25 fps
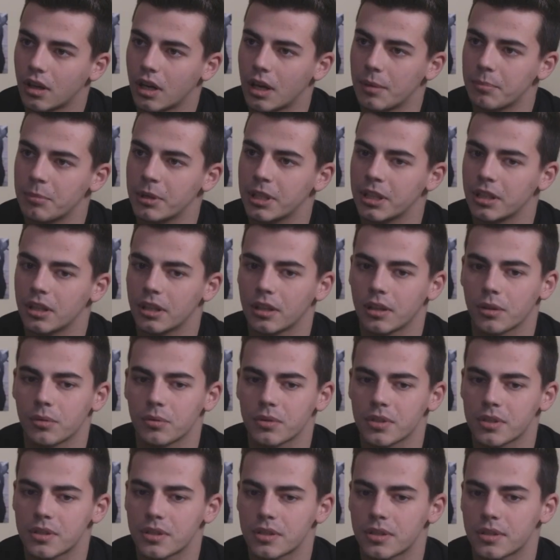I mean, it
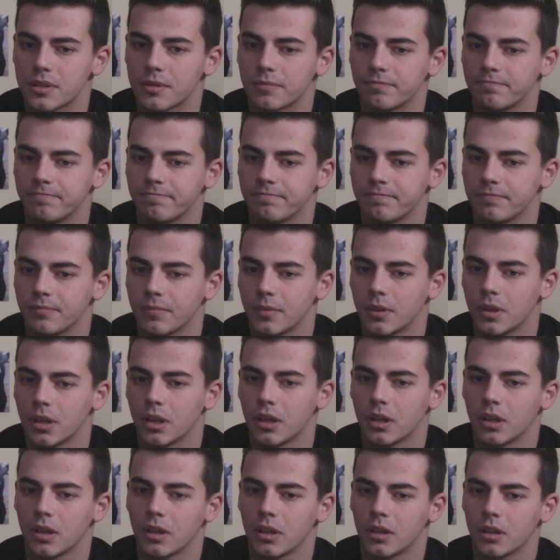was
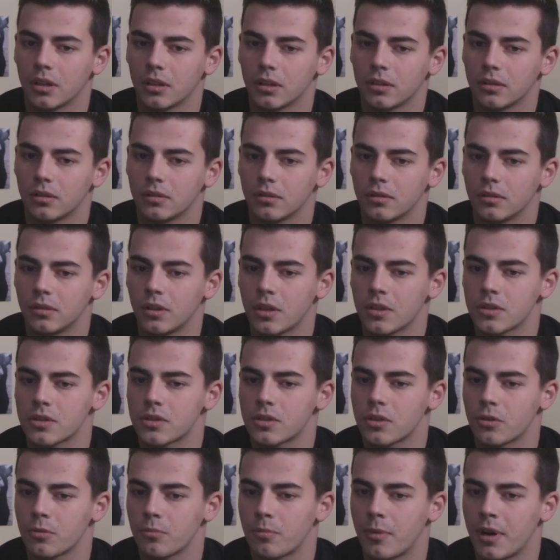not
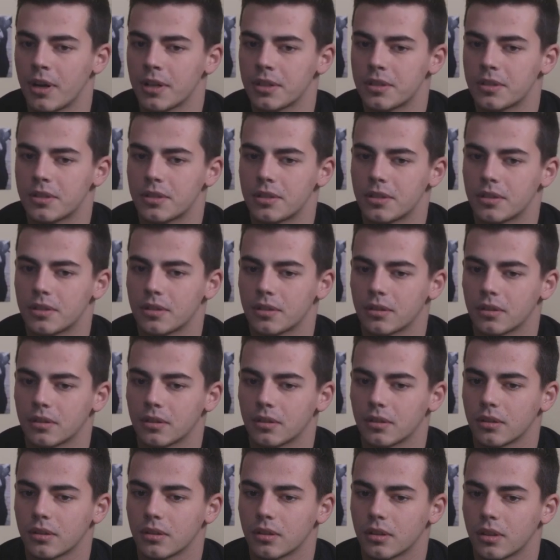so much.
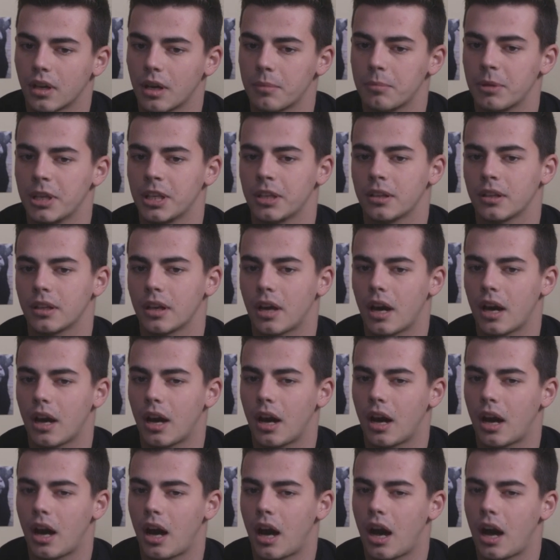I mean,
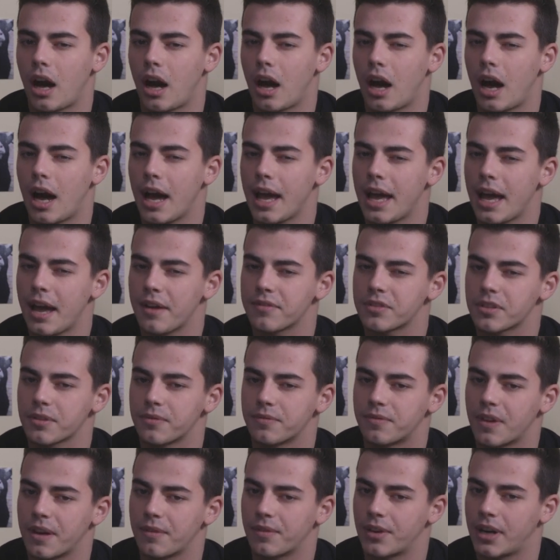I have some
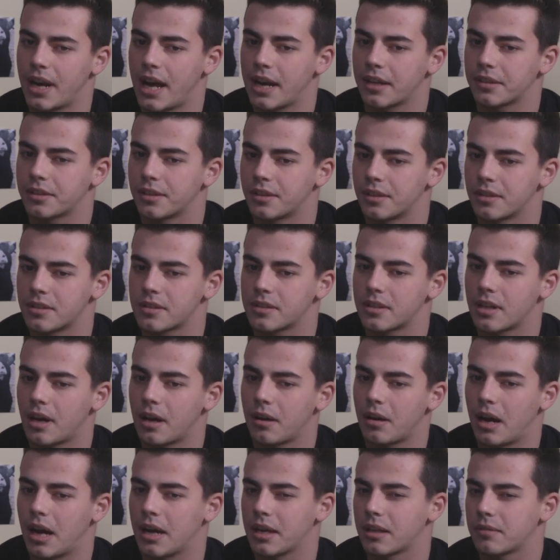favorite actors that
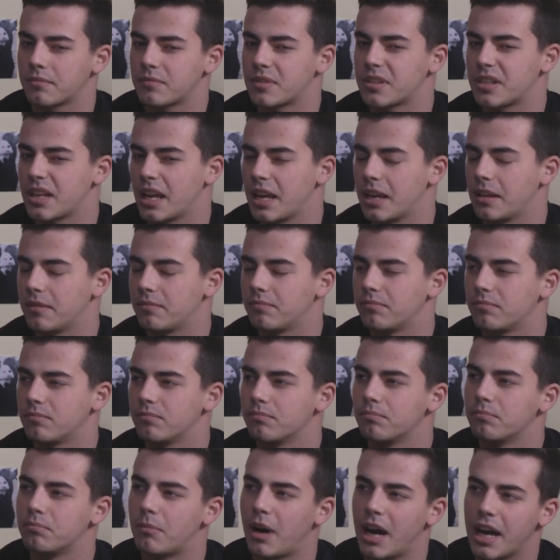I say
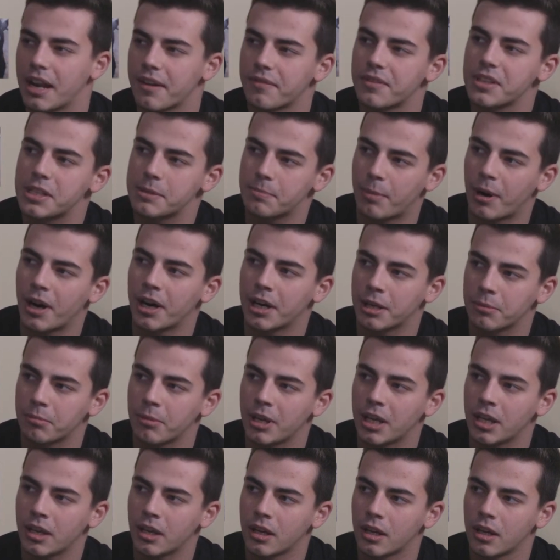might have inspired
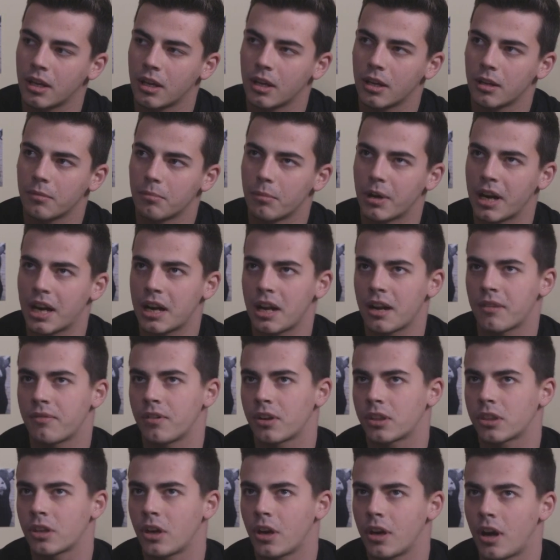me. Yeah. But I
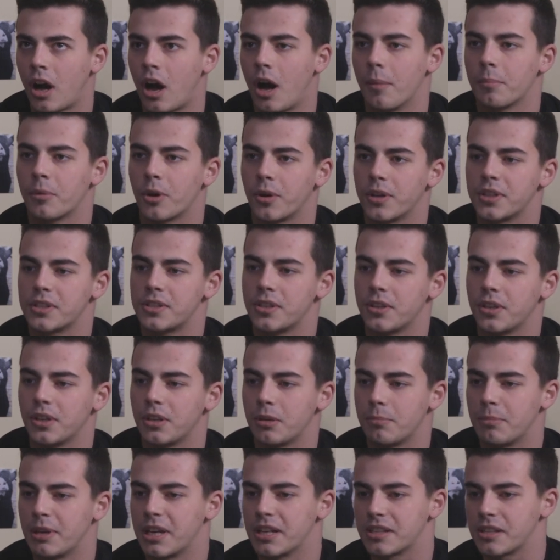never thought, oh, I'm going to
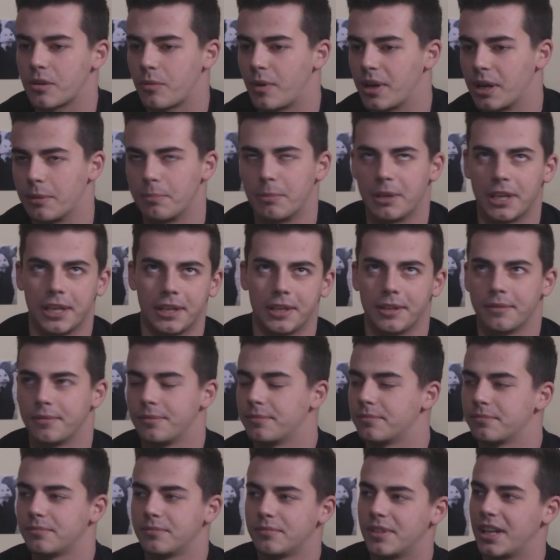uni because I want to be
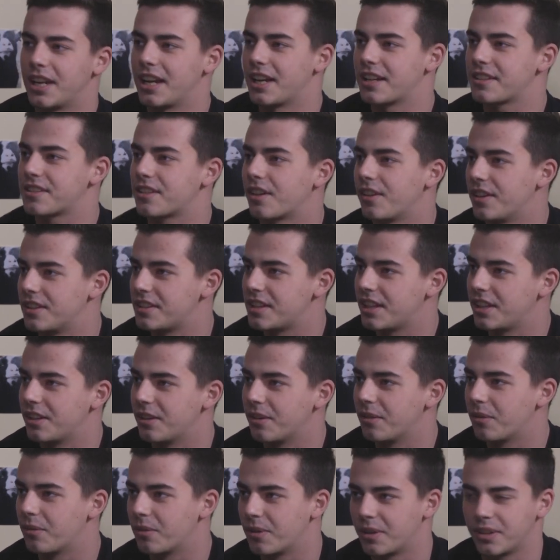the next
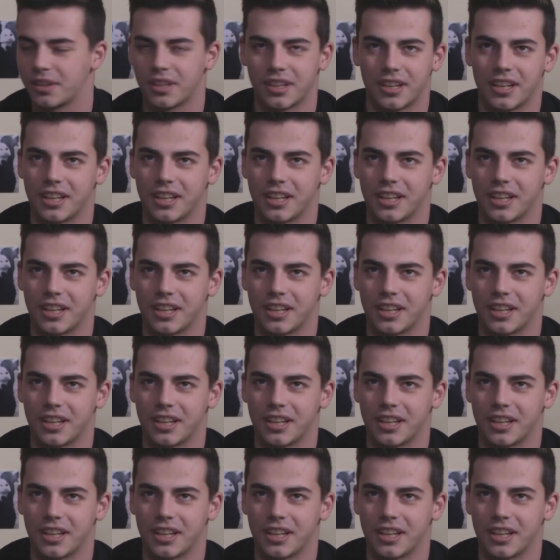Tarantino or the next